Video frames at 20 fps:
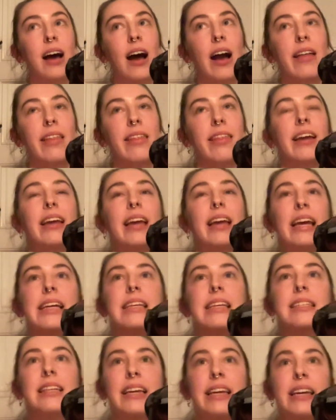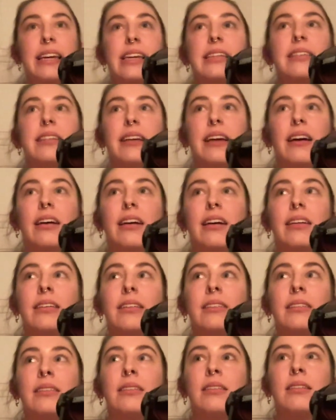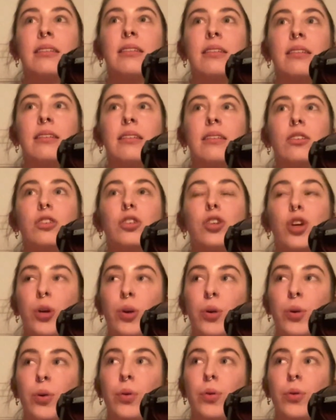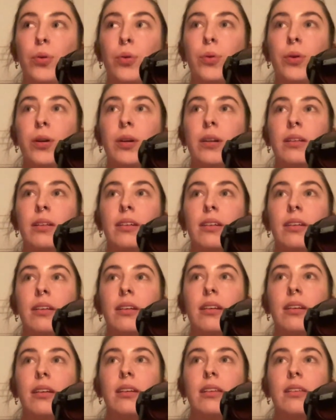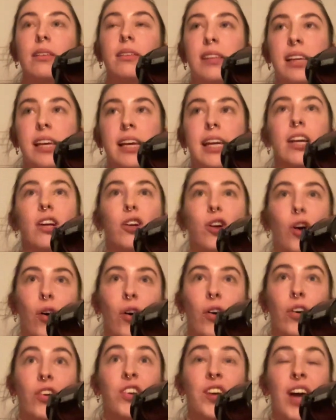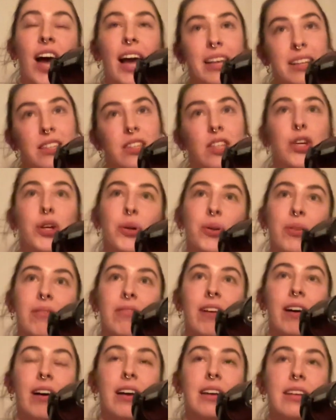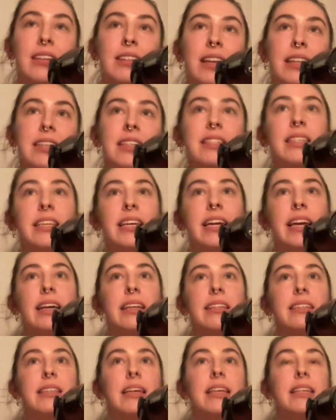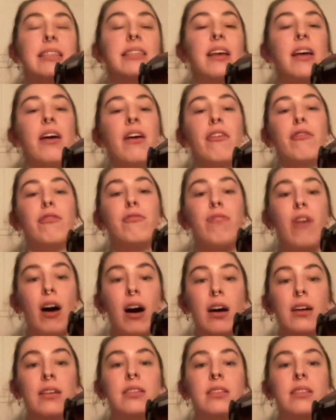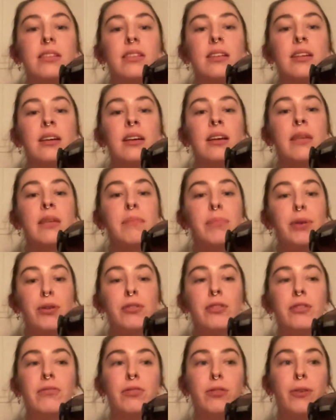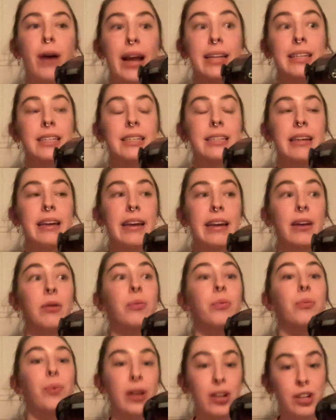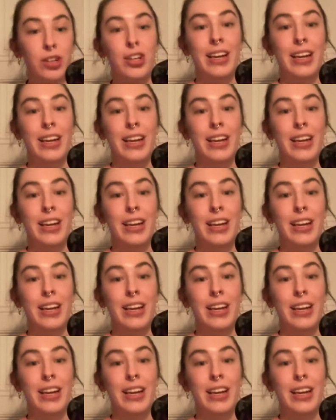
I think it is easier to see God as the universe and see it as this vast, beautiful entity, which it